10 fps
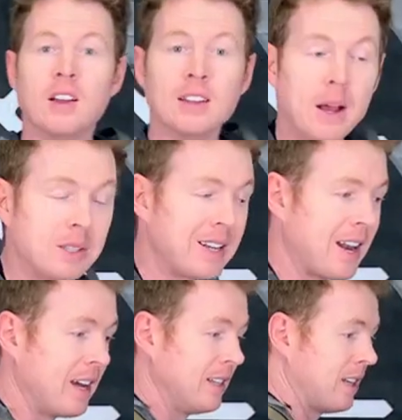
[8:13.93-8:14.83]
Now it's a
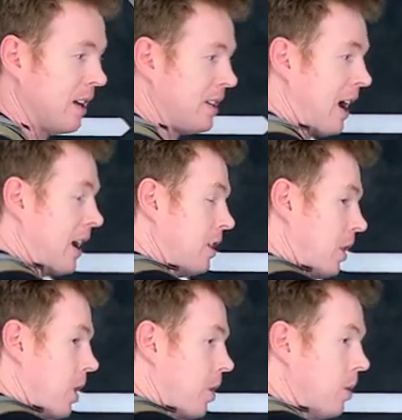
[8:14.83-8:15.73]
nice tight
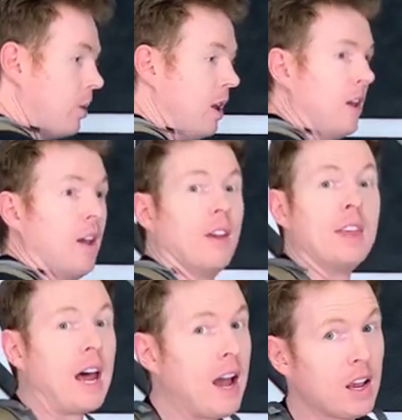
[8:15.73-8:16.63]
load
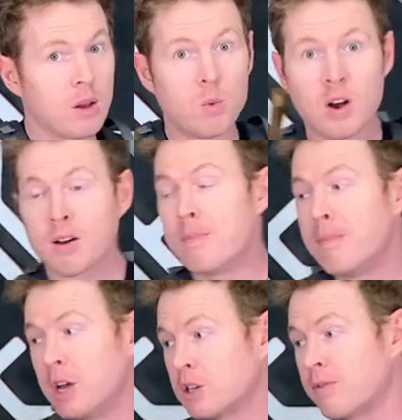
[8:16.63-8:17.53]
that I can walk
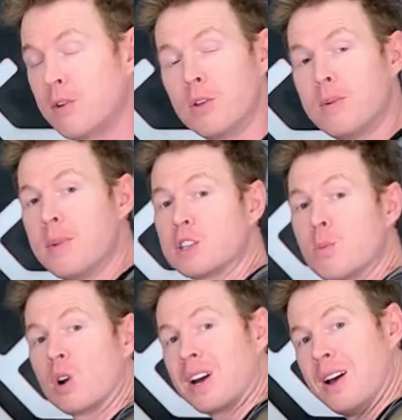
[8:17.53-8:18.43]
much further, much
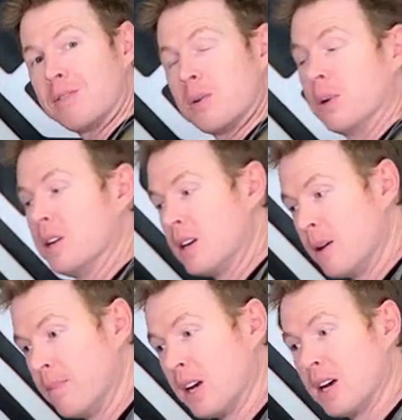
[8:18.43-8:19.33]
more comfortably
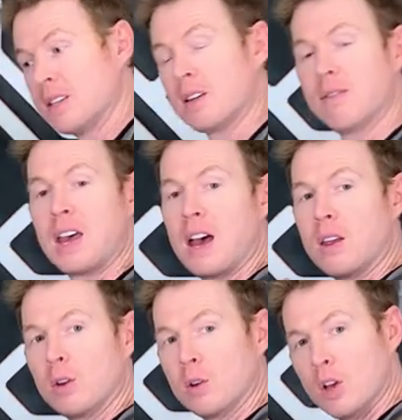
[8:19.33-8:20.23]
because of
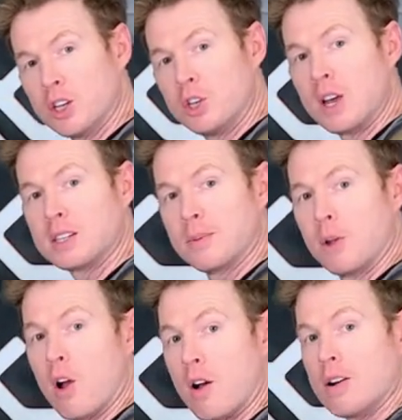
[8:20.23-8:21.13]
that
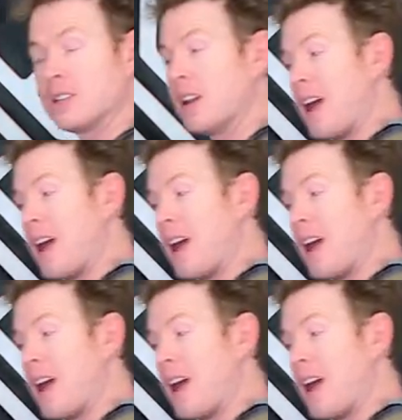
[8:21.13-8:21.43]
adjustable harness and